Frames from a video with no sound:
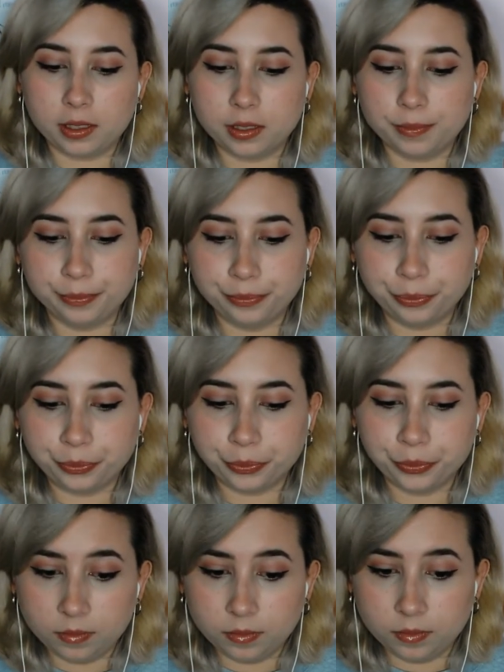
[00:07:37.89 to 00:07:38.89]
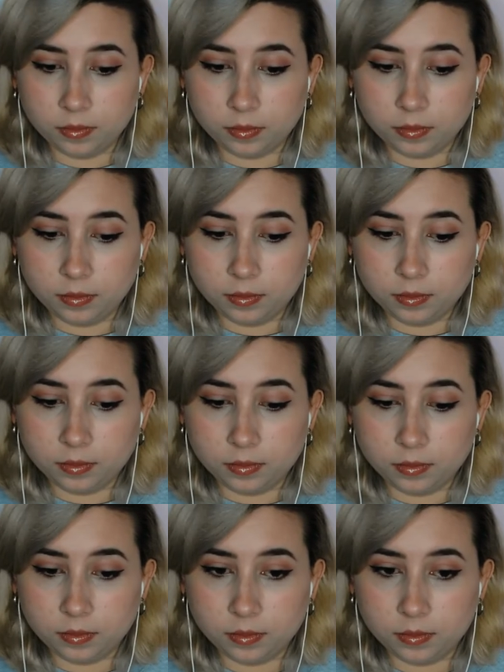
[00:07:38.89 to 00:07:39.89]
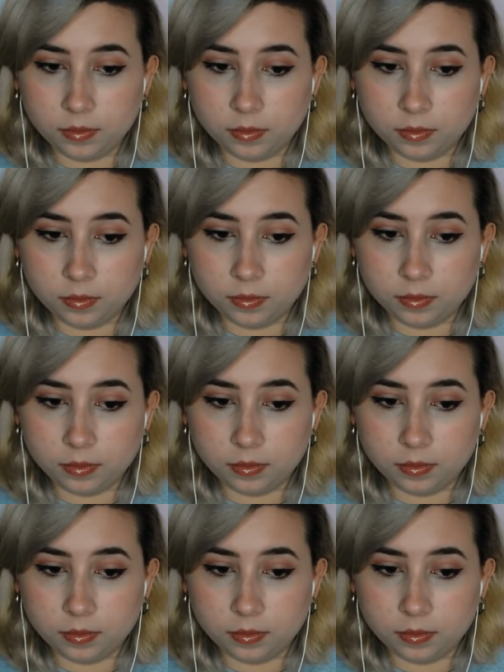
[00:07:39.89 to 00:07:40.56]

It's not too late. That's got to mean something, right?